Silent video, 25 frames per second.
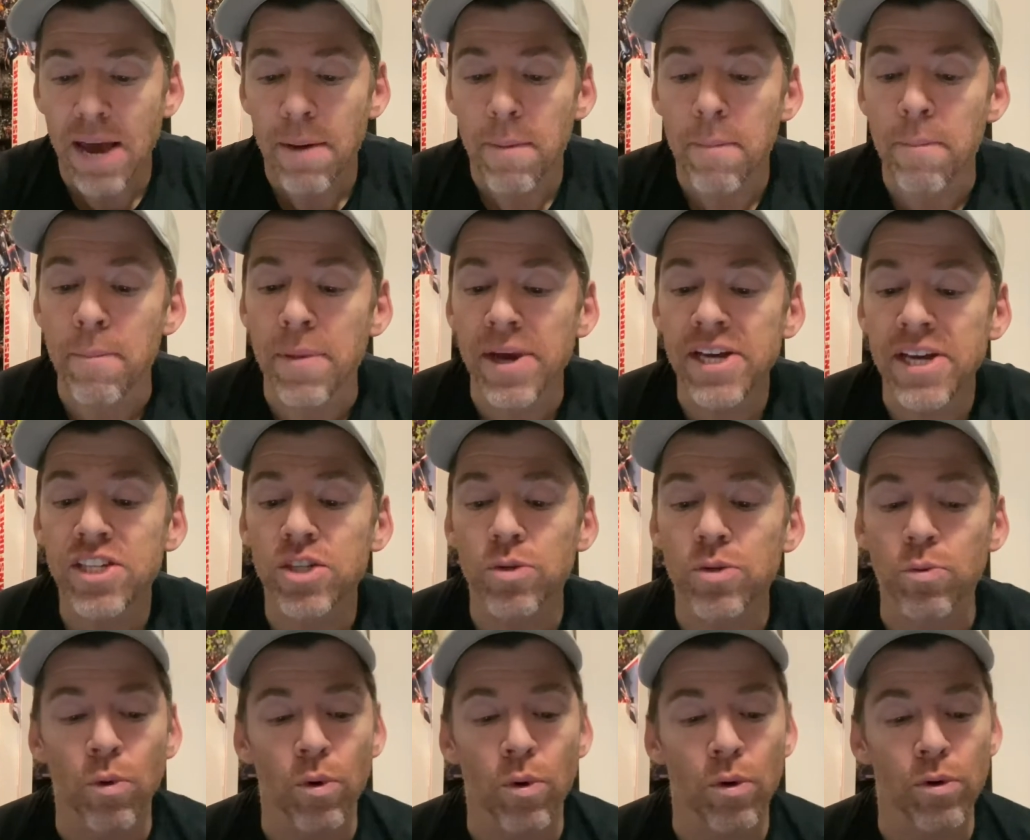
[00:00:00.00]

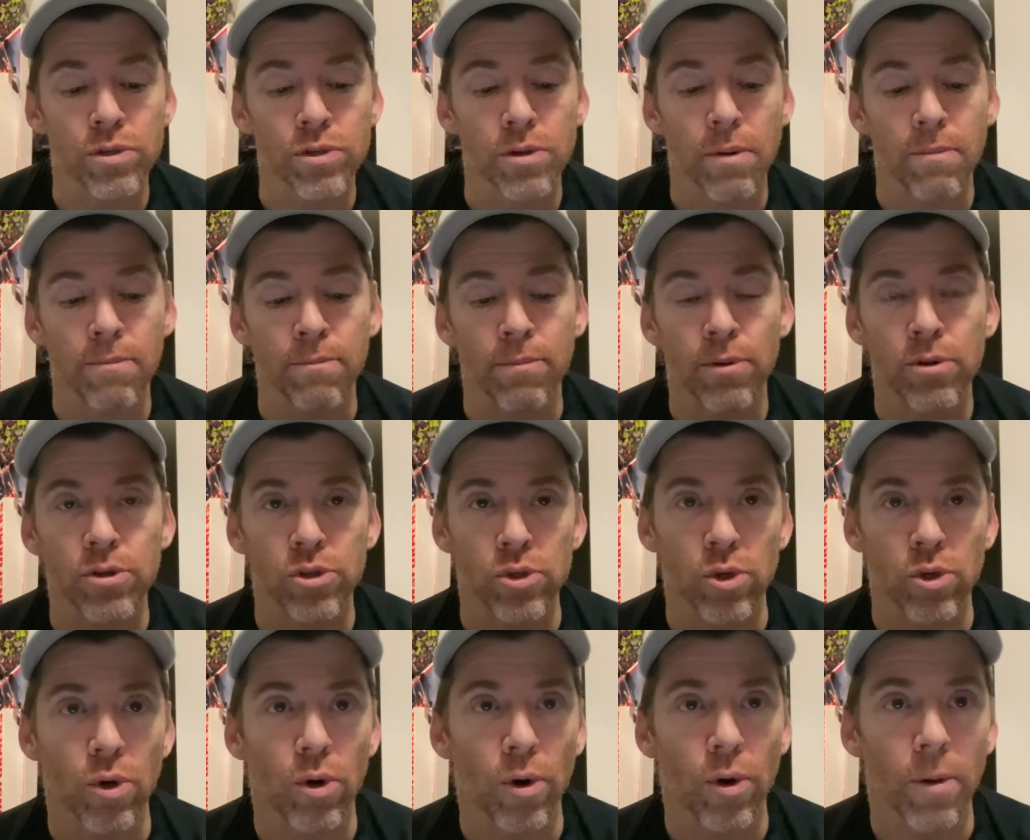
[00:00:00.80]
Beast Wars
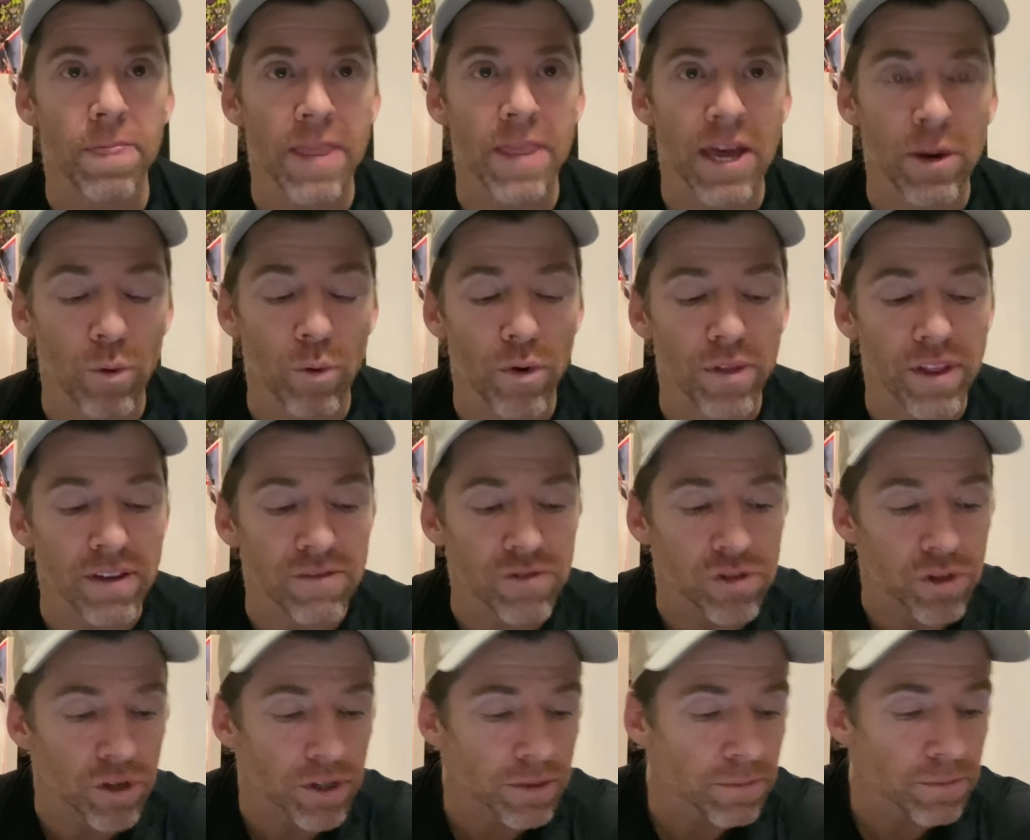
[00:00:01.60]
Buzzsaw. And what they've
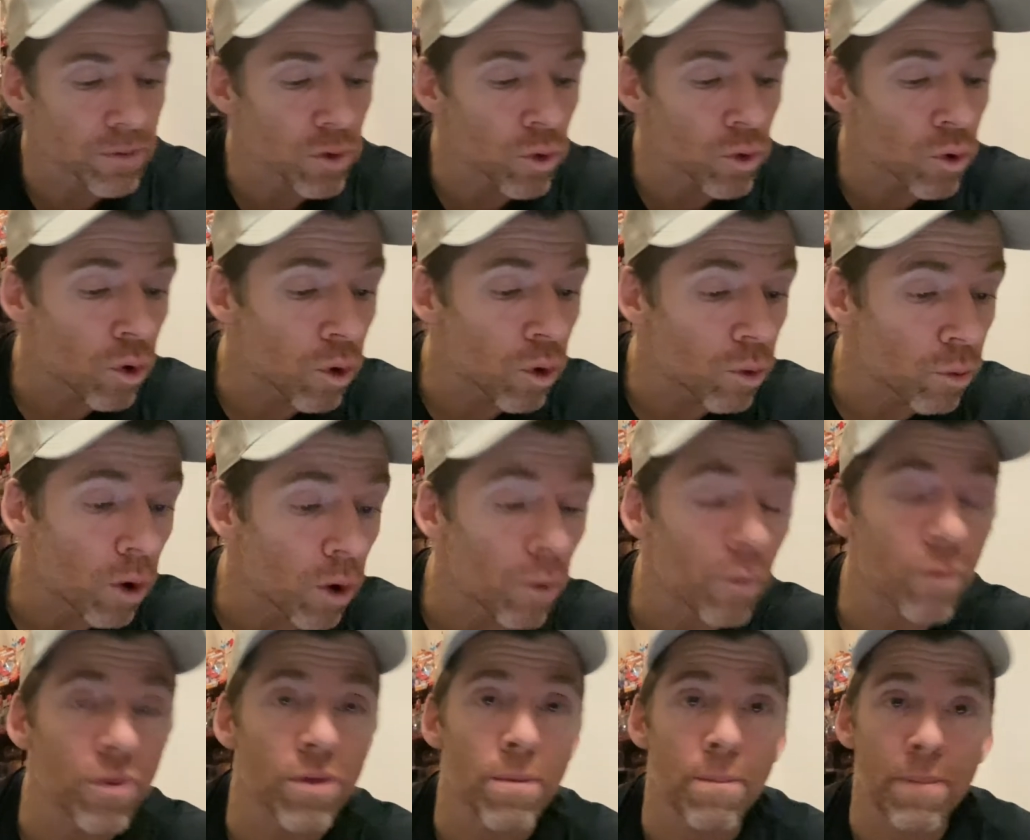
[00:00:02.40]
done, or what
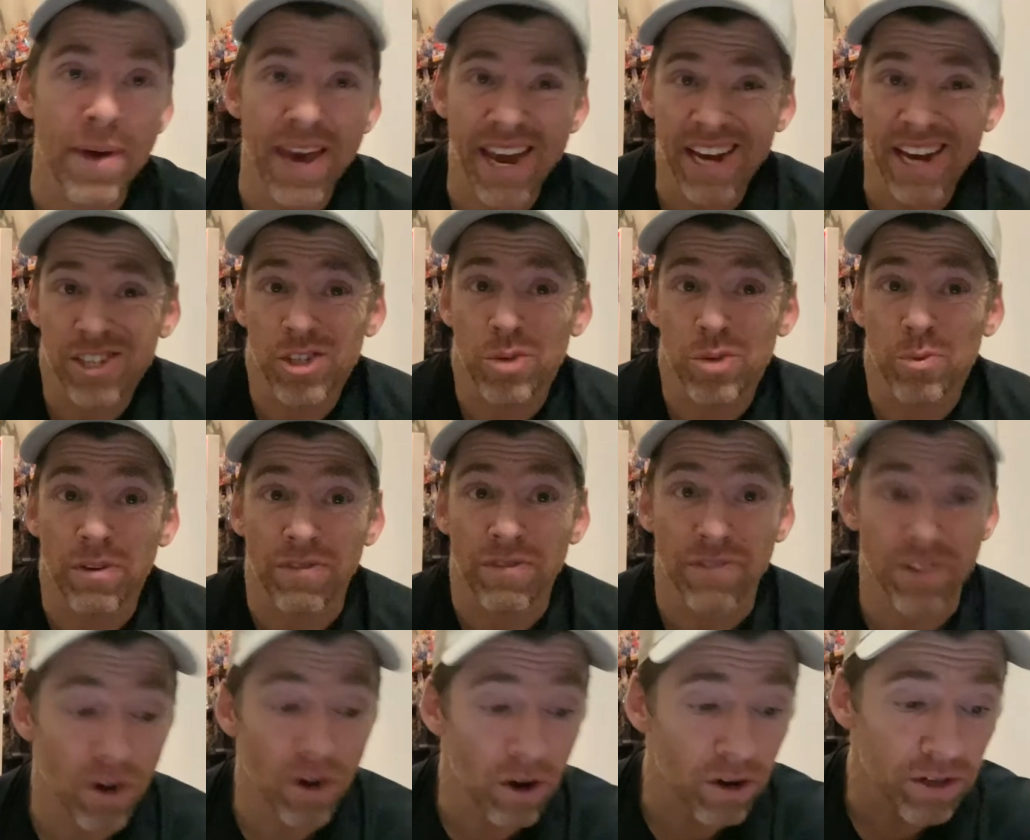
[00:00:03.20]
the picture we've
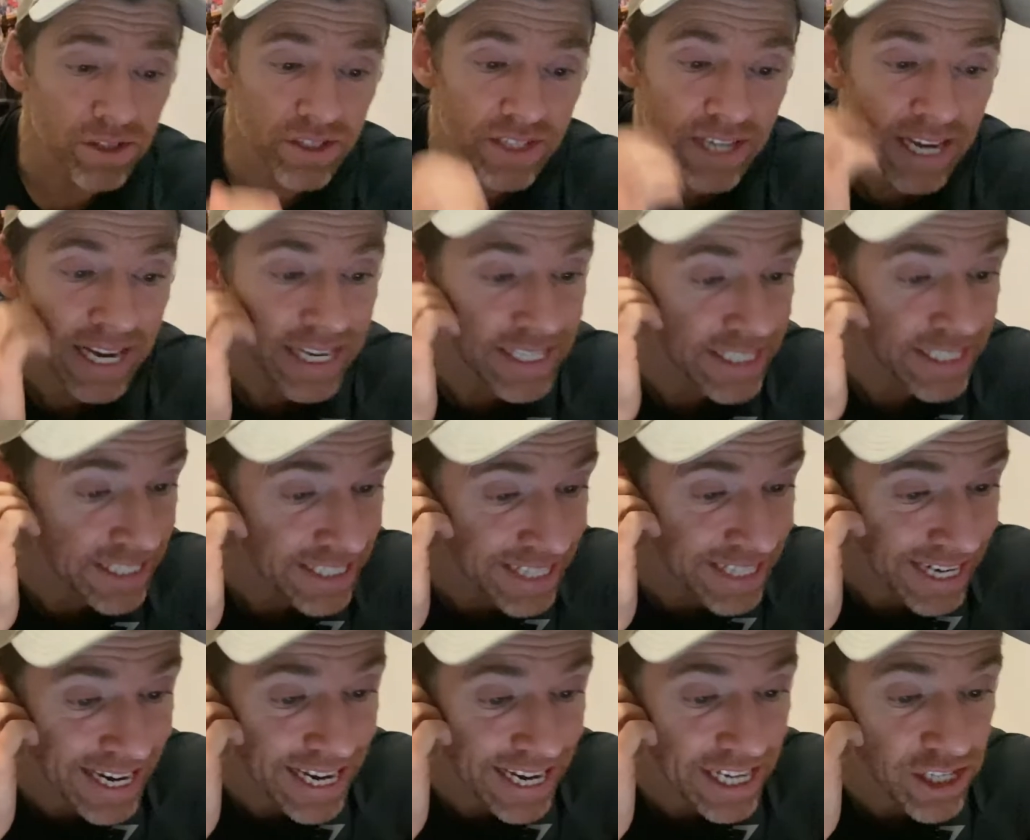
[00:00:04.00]
got, is it's
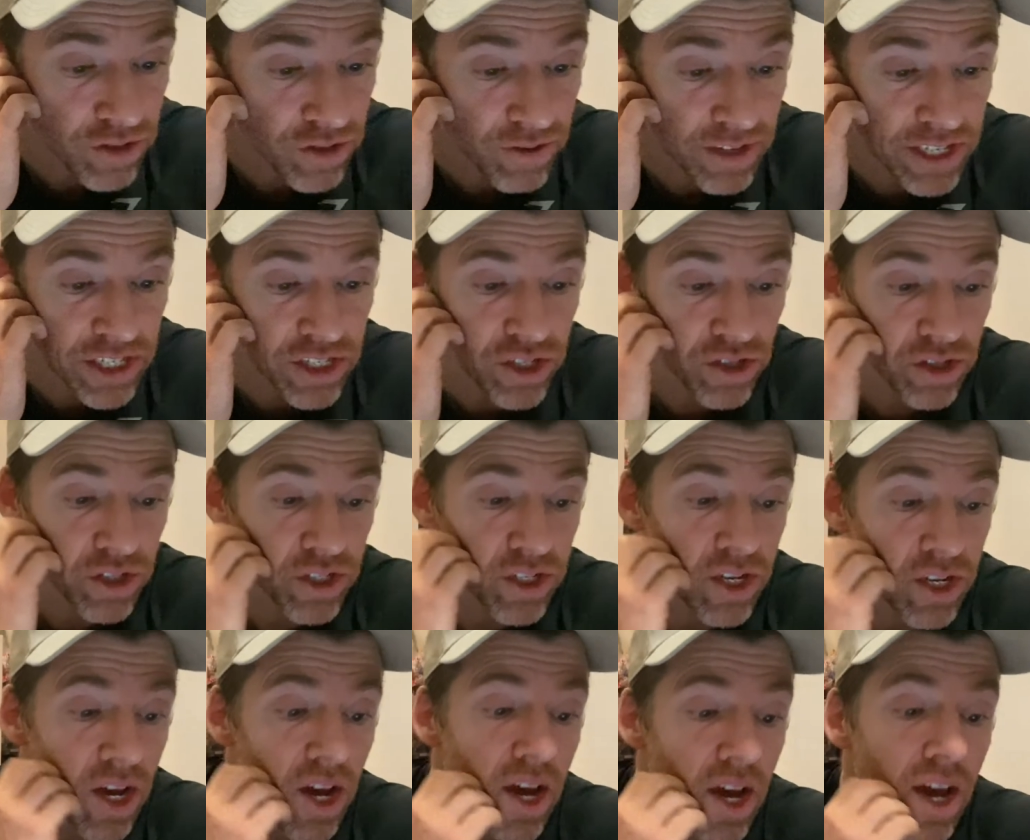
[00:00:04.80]
literally just
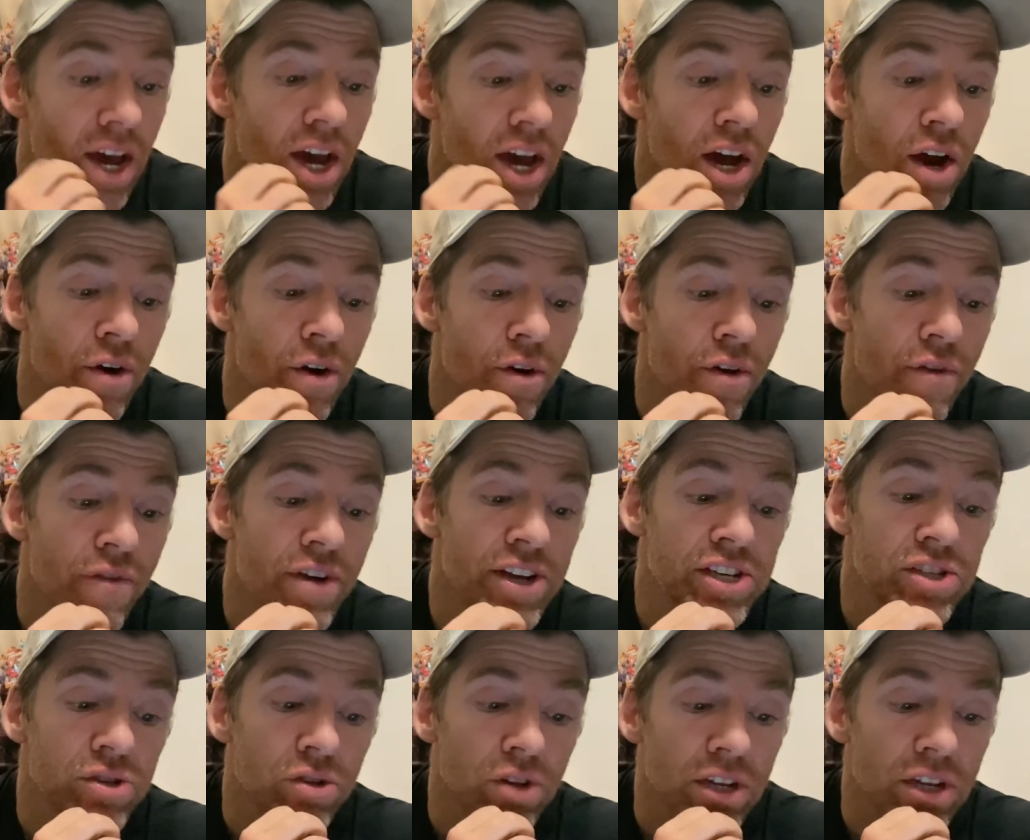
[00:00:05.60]
an original.